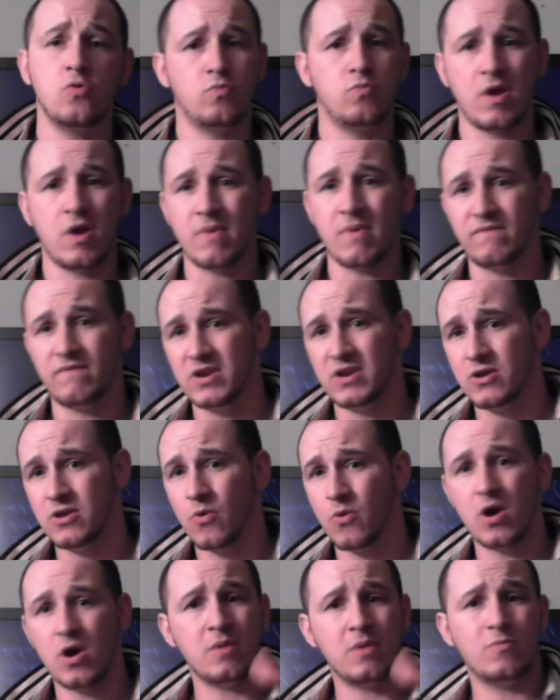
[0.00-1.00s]
Rate my
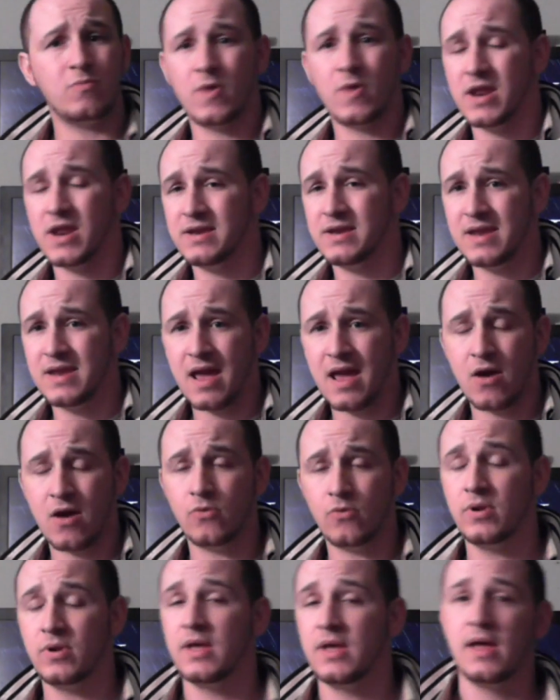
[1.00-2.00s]
video up. Rate it
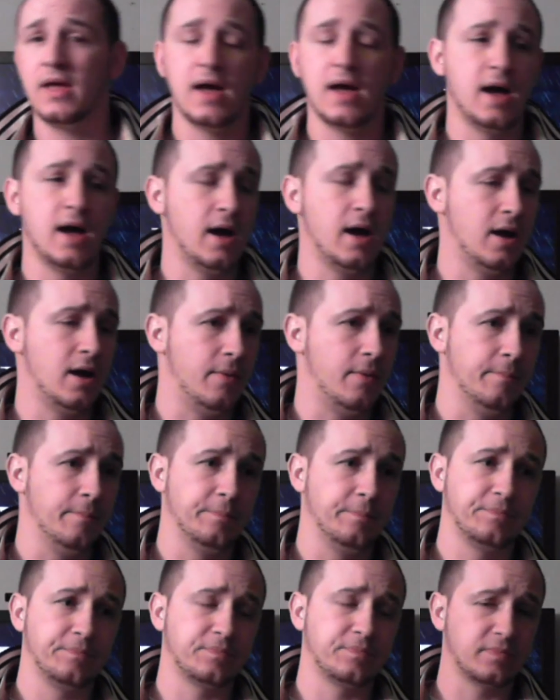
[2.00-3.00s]
down.
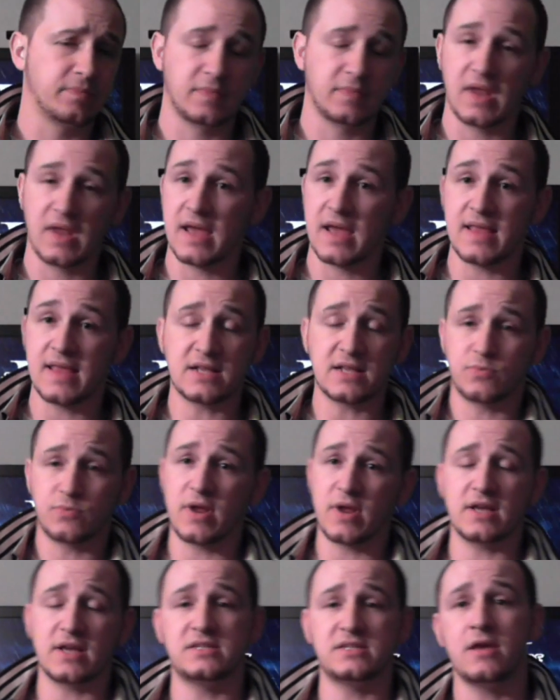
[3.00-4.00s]
That's what
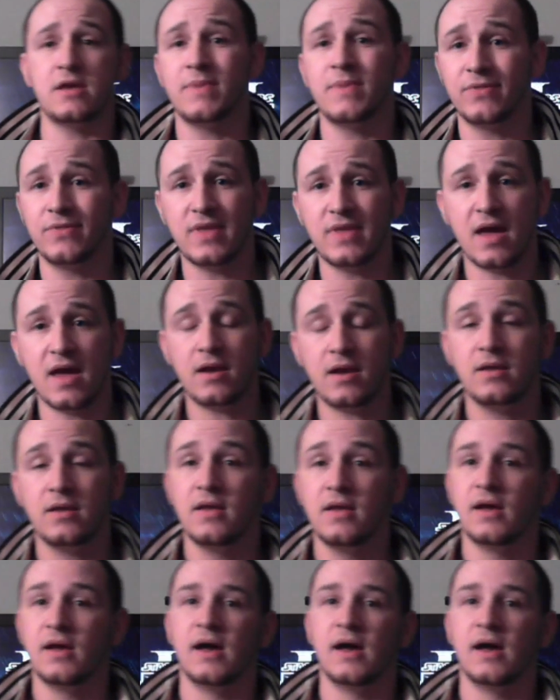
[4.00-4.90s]
I gotta say about that.